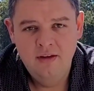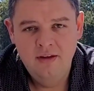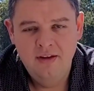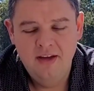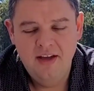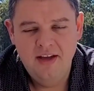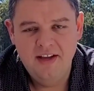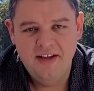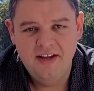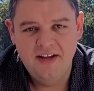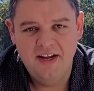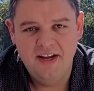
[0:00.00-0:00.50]

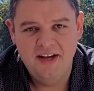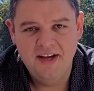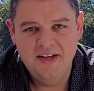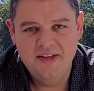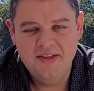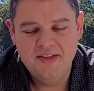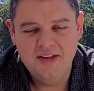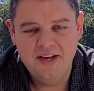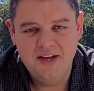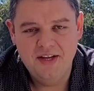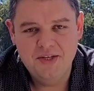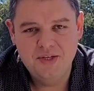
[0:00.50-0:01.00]
Hey
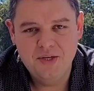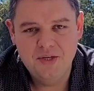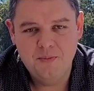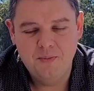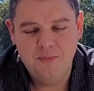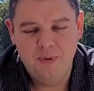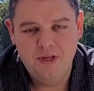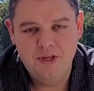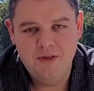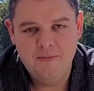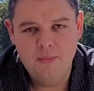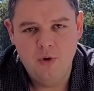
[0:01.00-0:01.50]
guys, I
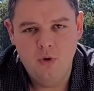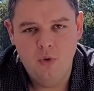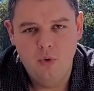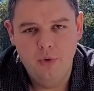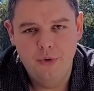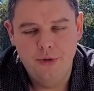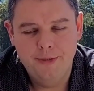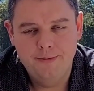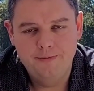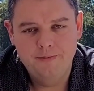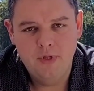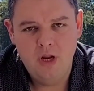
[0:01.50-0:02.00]
just placed my
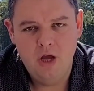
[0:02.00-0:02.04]
order.